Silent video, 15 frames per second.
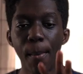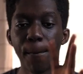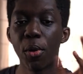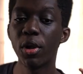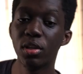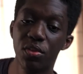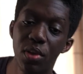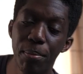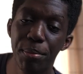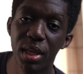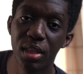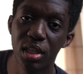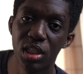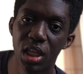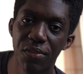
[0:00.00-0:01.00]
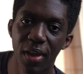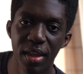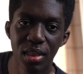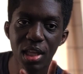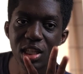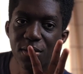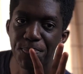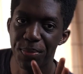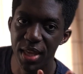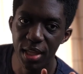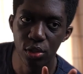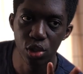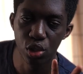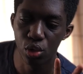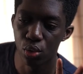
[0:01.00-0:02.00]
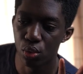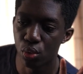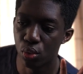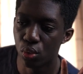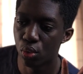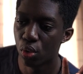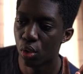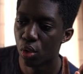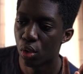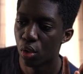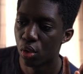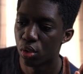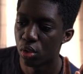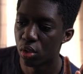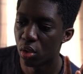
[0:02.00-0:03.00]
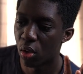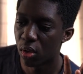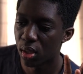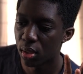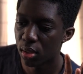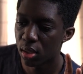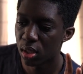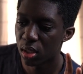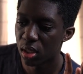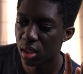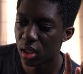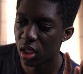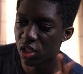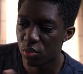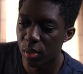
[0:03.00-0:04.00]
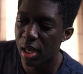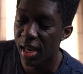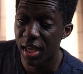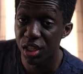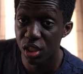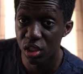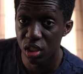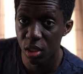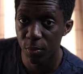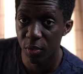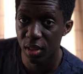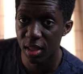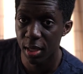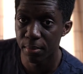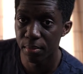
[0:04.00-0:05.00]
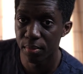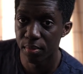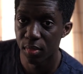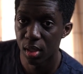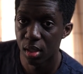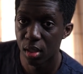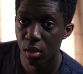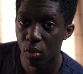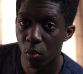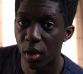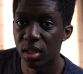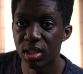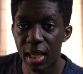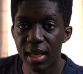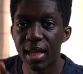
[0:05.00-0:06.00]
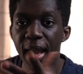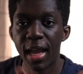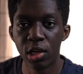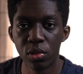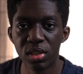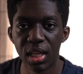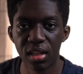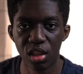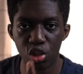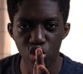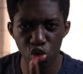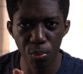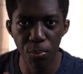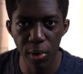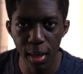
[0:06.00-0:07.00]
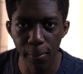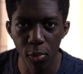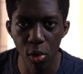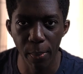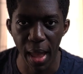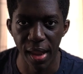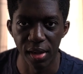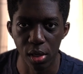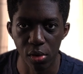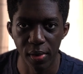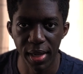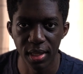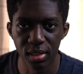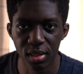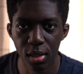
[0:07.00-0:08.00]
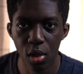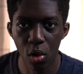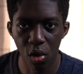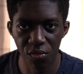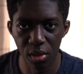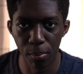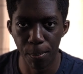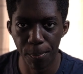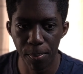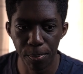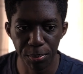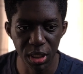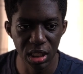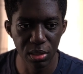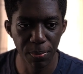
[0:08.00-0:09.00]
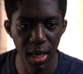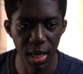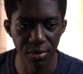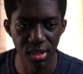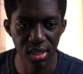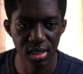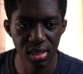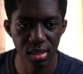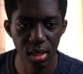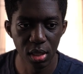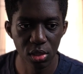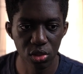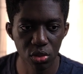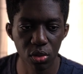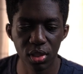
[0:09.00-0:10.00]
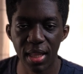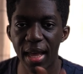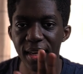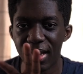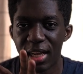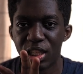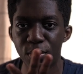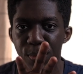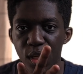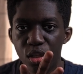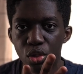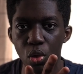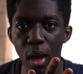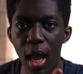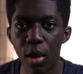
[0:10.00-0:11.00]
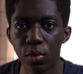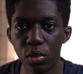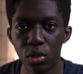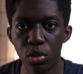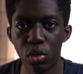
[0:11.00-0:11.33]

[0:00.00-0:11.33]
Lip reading: point of him being the chief, I think, speaks to, you know, his relationship with them. Whereas like Kaido is like the supreme commander, right, of the Beast Pirates. So that speaks to how, you